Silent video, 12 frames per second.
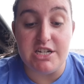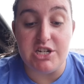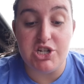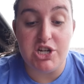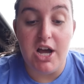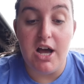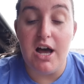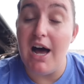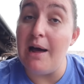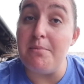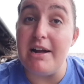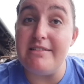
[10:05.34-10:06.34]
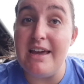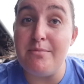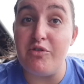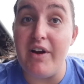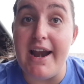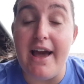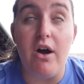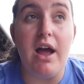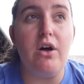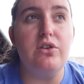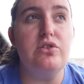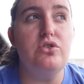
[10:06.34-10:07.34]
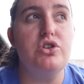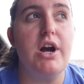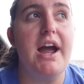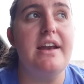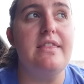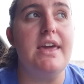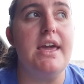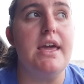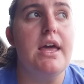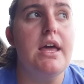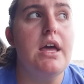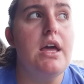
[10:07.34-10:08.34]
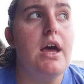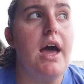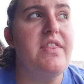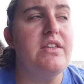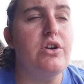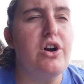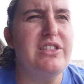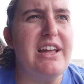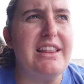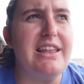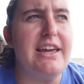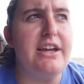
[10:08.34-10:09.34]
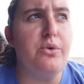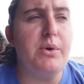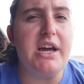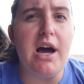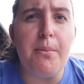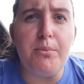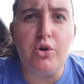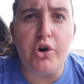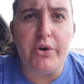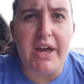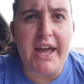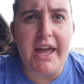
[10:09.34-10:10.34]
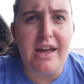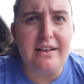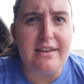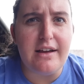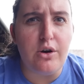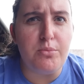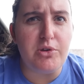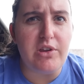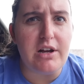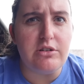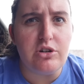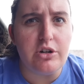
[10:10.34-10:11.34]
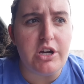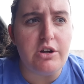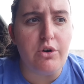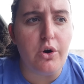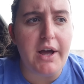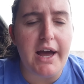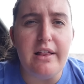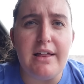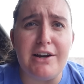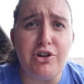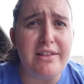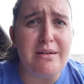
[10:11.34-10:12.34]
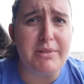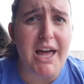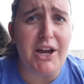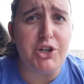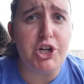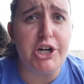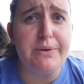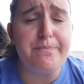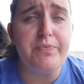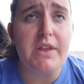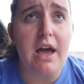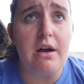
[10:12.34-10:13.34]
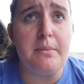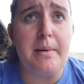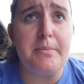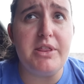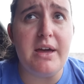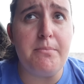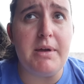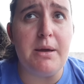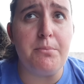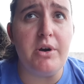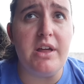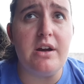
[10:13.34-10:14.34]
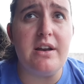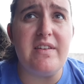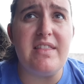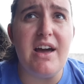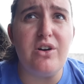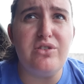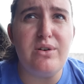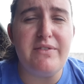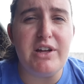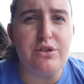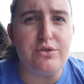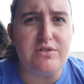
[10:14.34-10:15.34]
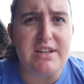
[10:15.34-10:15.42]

dish on my table right now. I also tried the, I think they're called like the Here We Come croqueting. It's like almost like a turkey croquette. I tried them last year. I remember them being pretty good. And then they also have like those